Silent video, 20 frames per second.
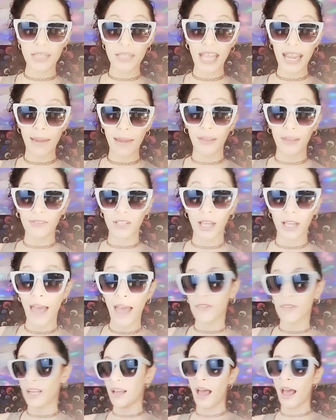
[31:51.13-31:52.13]
I'm about to have to
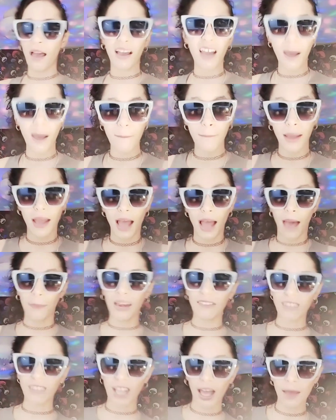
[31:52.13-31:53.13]
come. I'm gonna have to
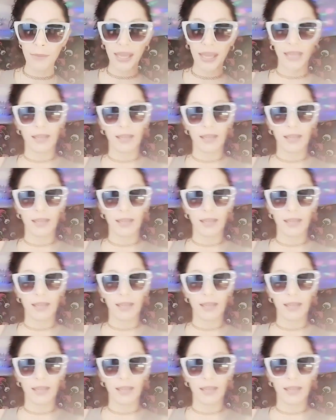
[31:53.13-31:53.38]
come in.